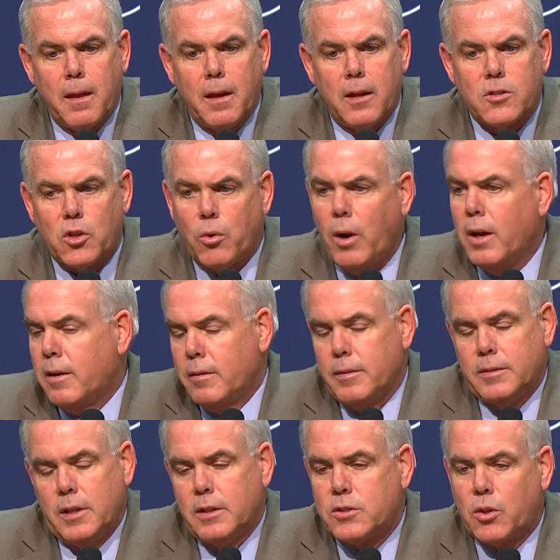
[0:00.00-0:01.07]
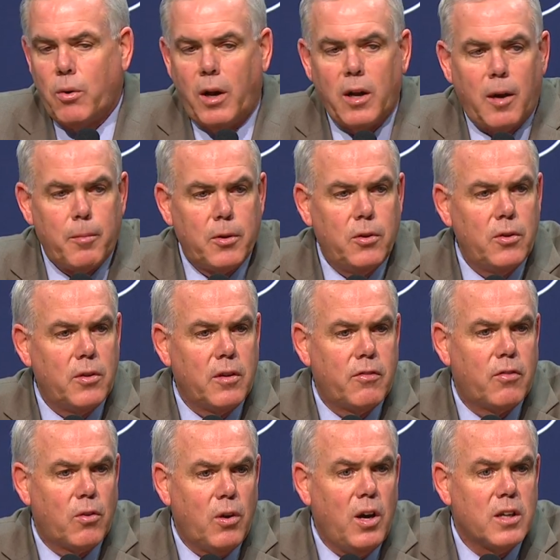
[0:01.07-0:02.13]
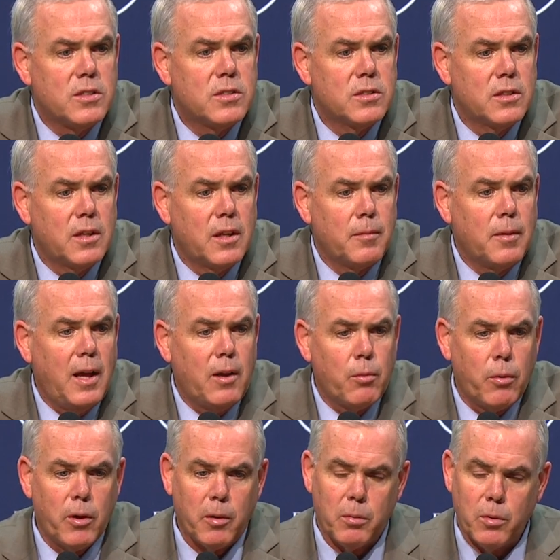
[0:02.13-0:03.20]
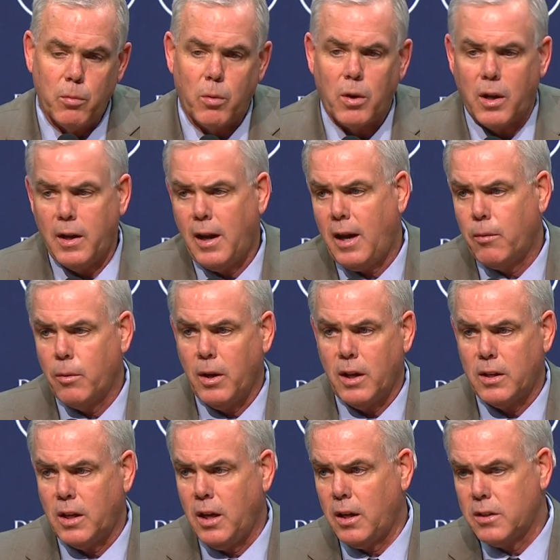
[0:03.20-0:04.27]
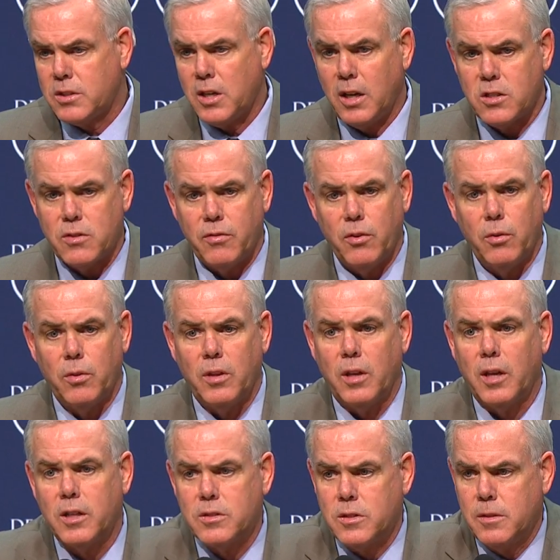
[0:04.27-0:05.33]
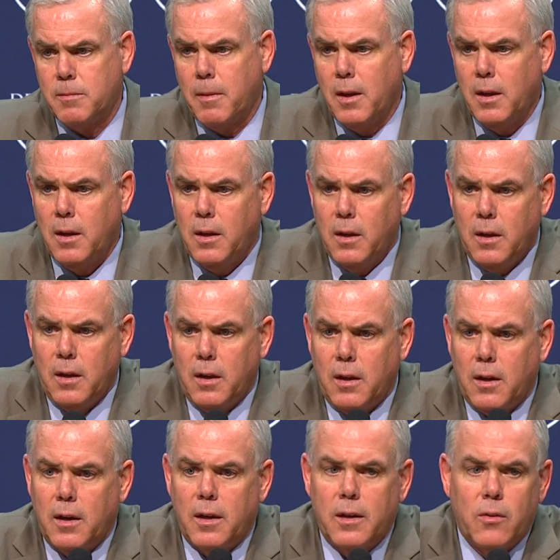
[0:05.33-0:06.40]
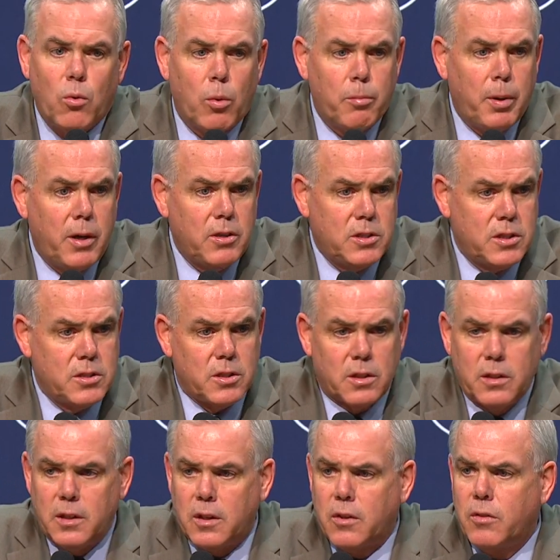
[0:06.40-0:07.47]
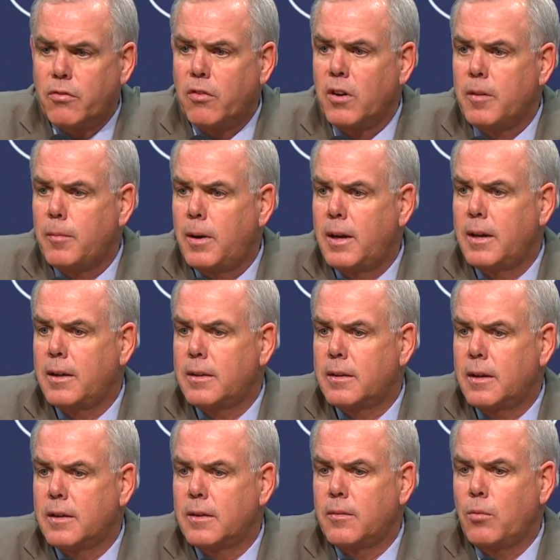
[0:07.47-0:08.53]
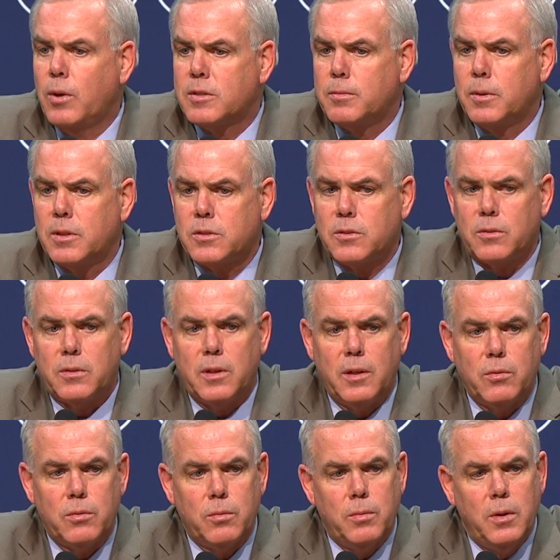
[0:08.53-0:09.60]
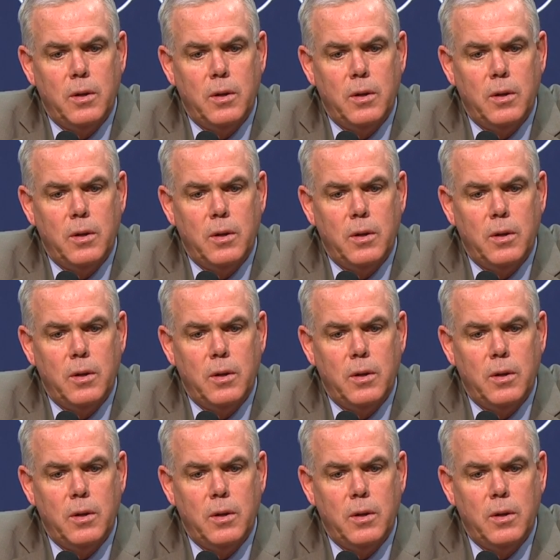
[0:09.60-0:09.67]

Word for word: it's a great it's a great opportunity for us, and I'm glad we were able to work it out. We had to kind of change a few things and. Uh, Norm Parrish is a, a, good friend of mine at, at, Westminster, and he was